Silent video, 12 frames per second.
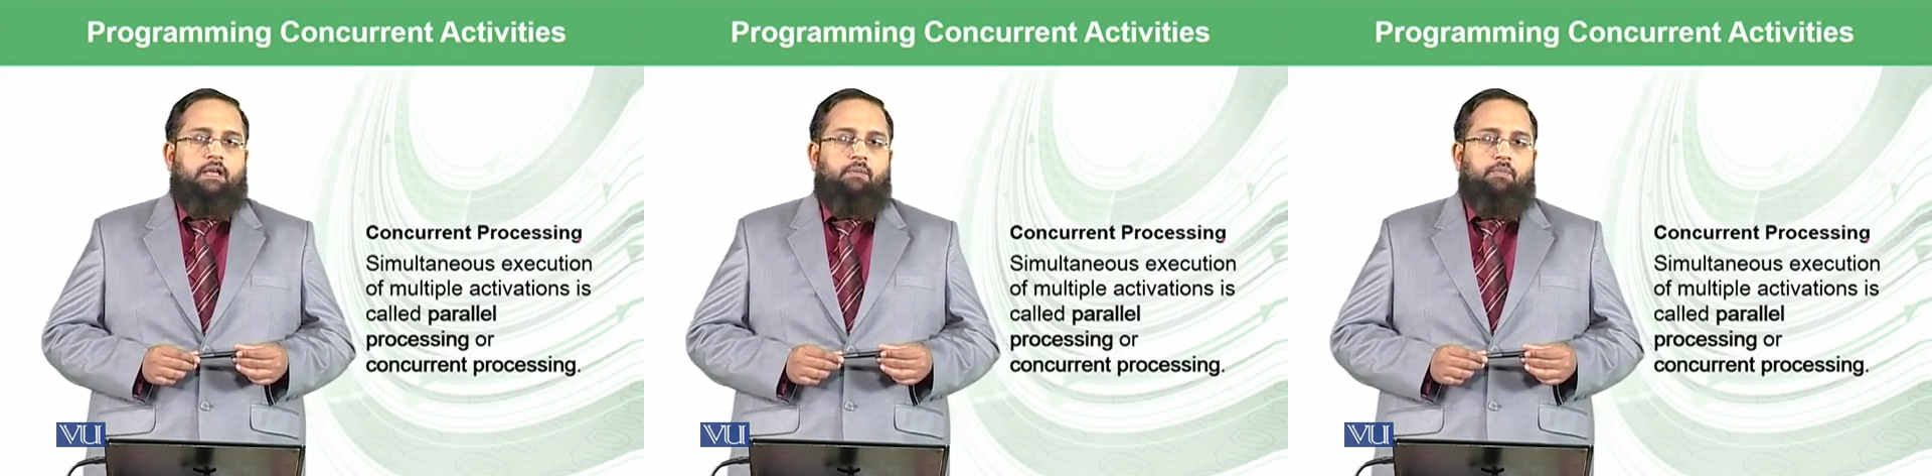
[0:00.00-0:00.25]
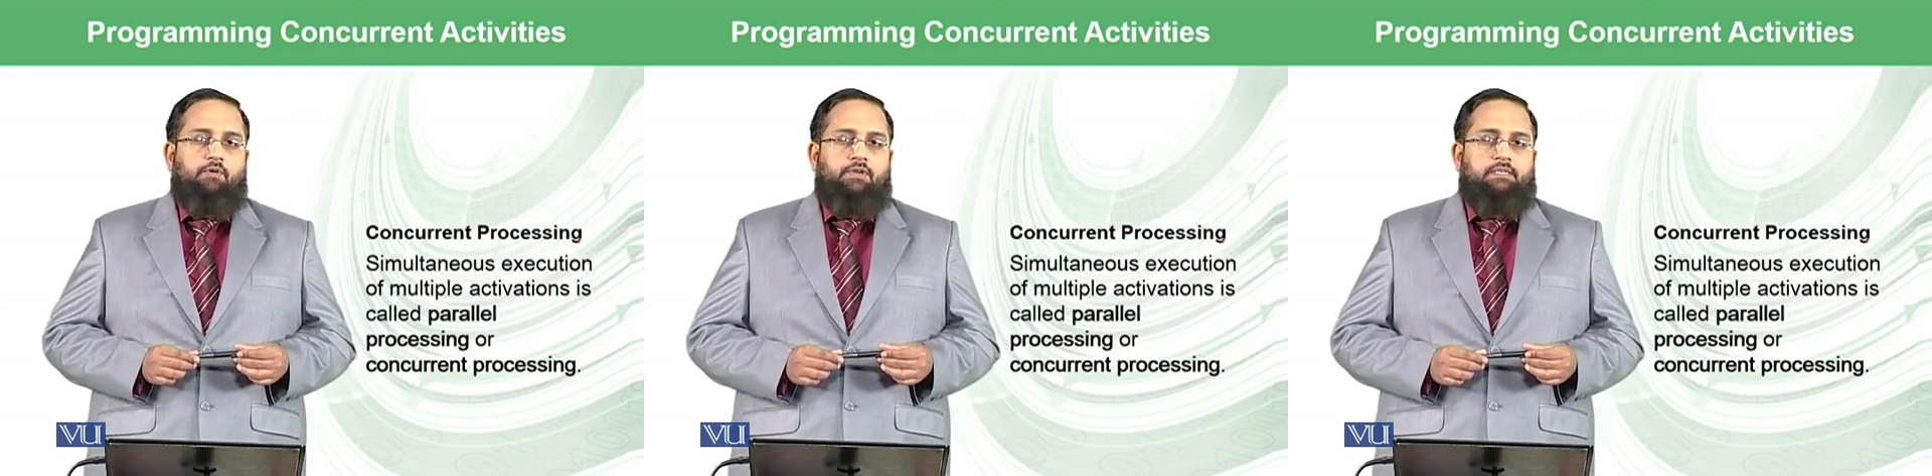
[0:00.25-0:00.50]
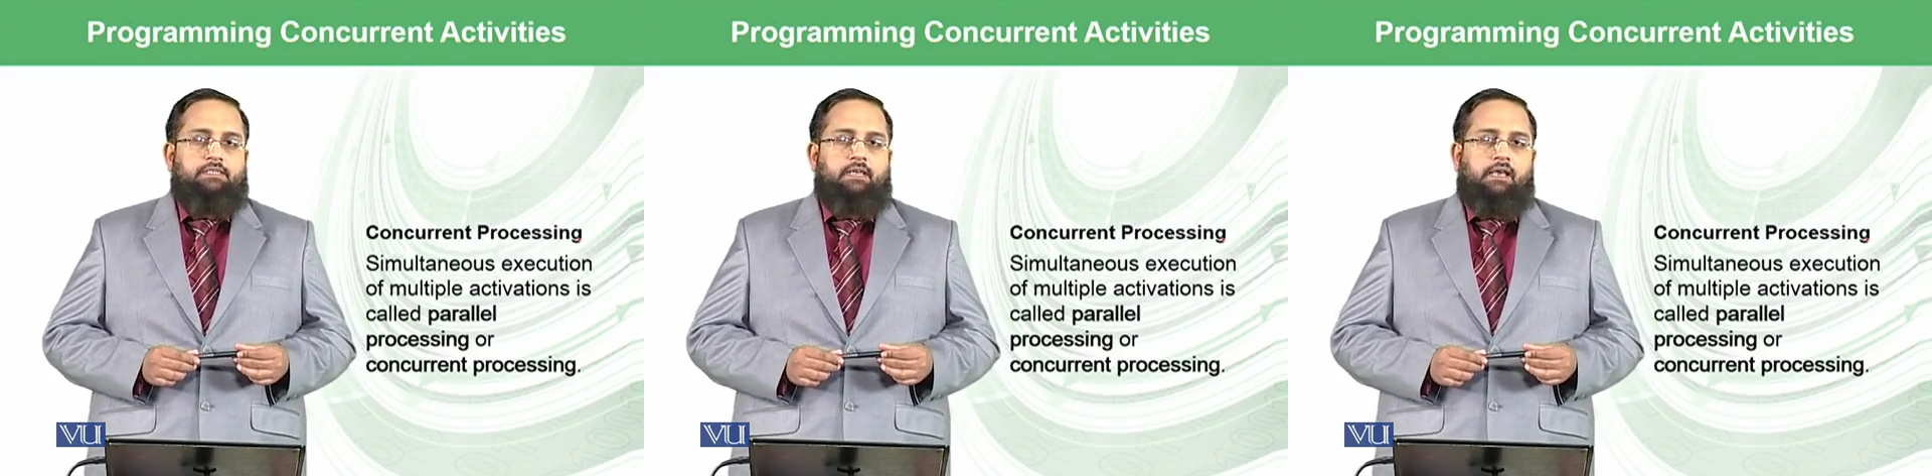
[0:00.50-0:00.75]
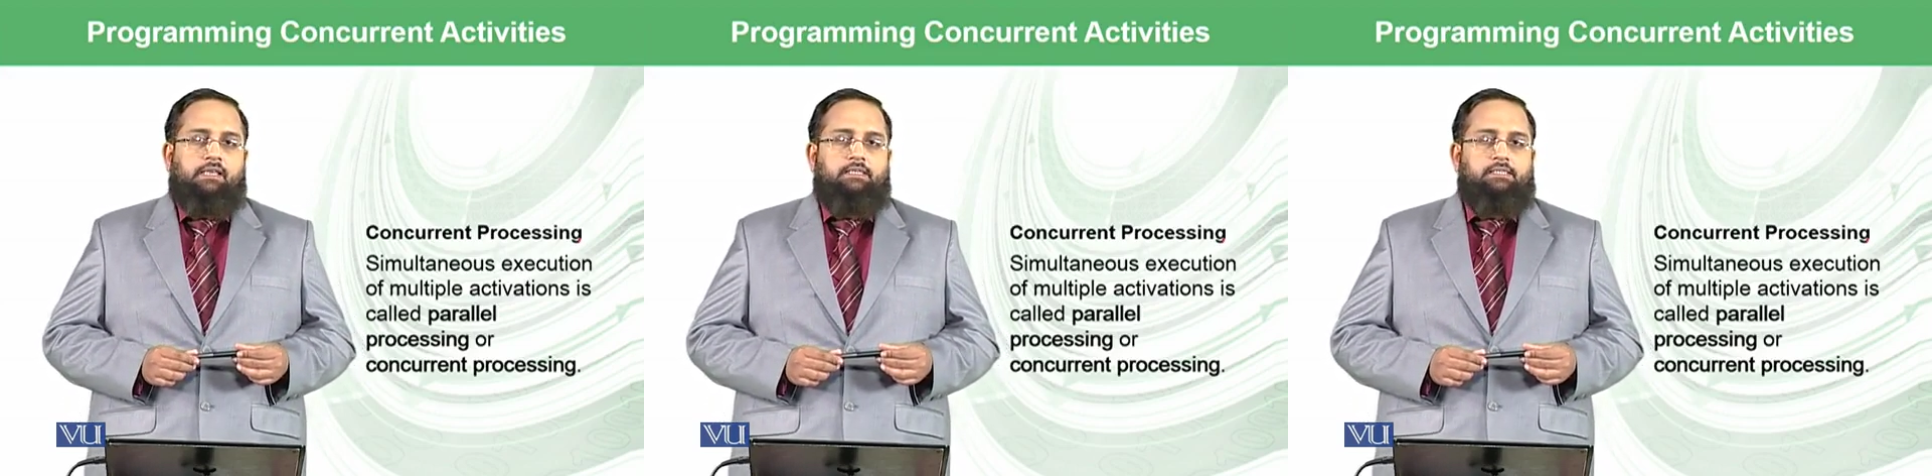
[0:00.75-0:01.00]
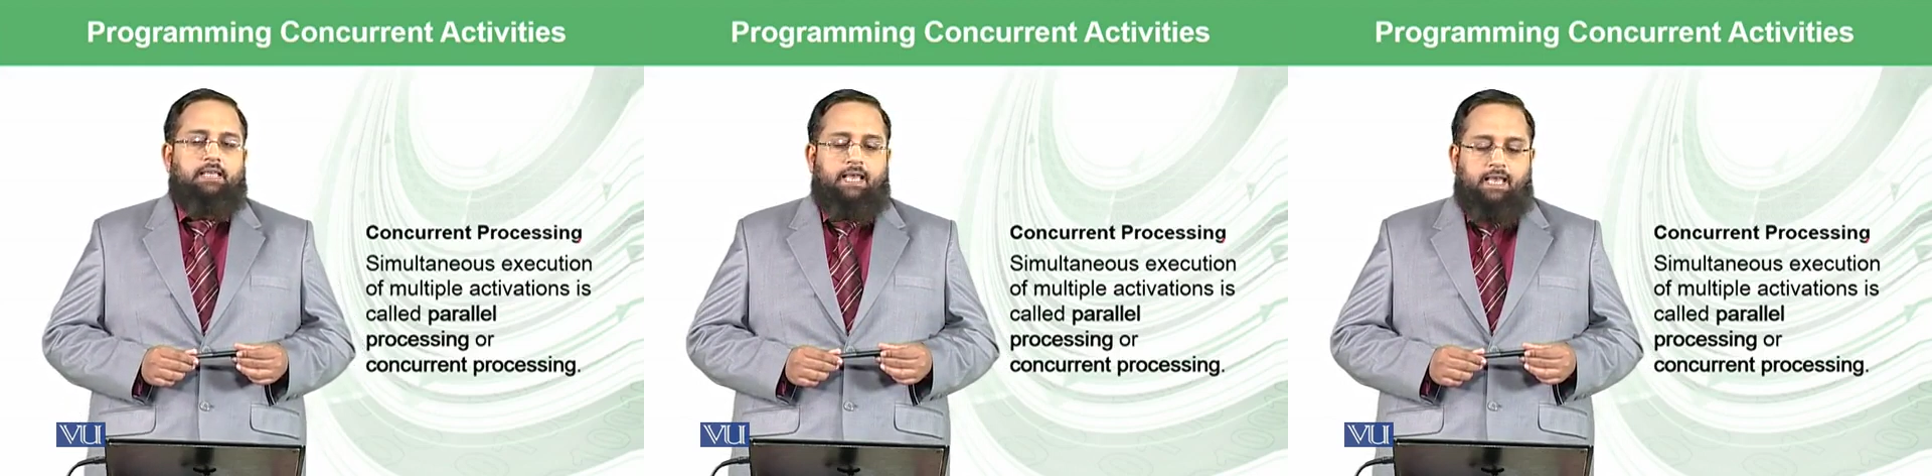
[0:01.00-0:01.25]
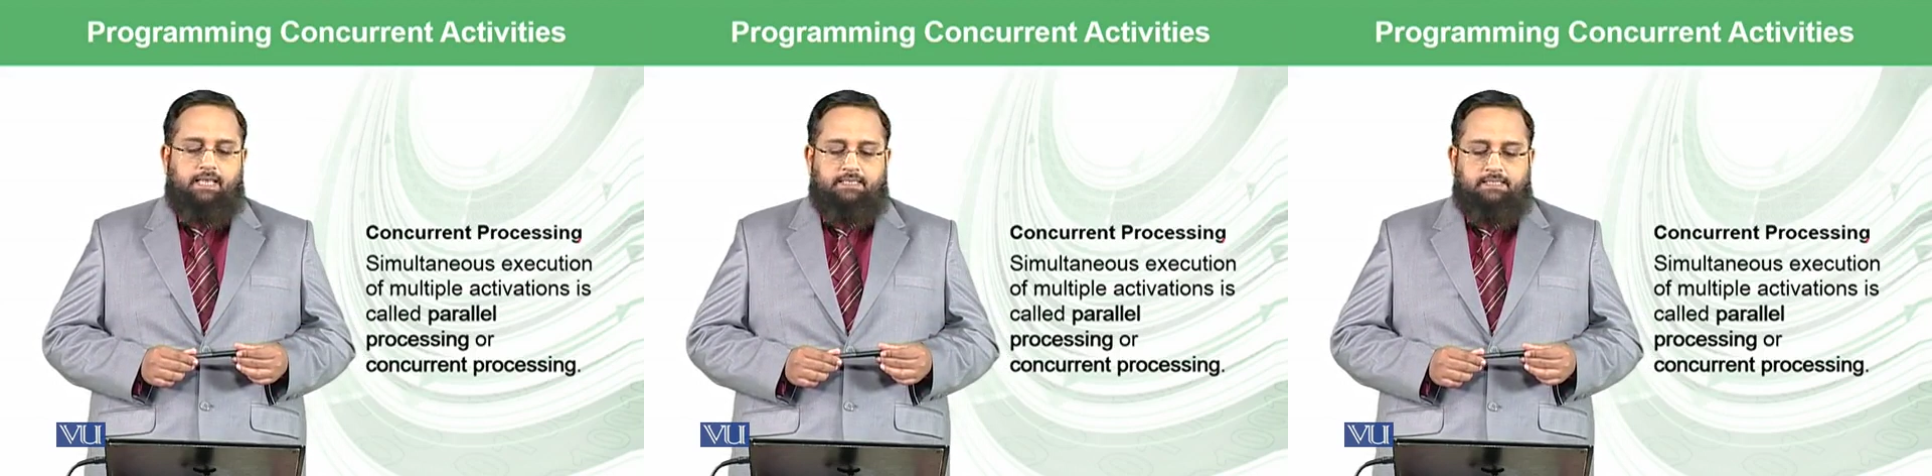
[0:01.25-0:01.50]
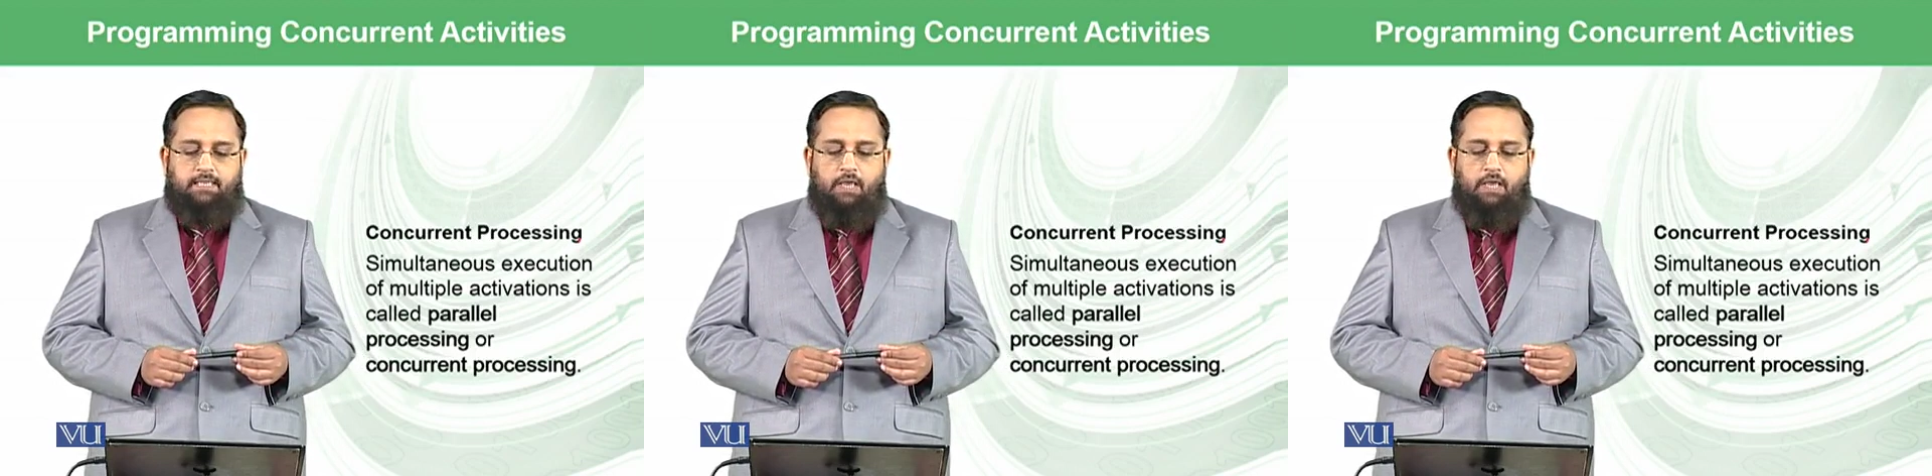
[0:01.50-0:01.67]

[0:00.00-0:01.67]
computer science as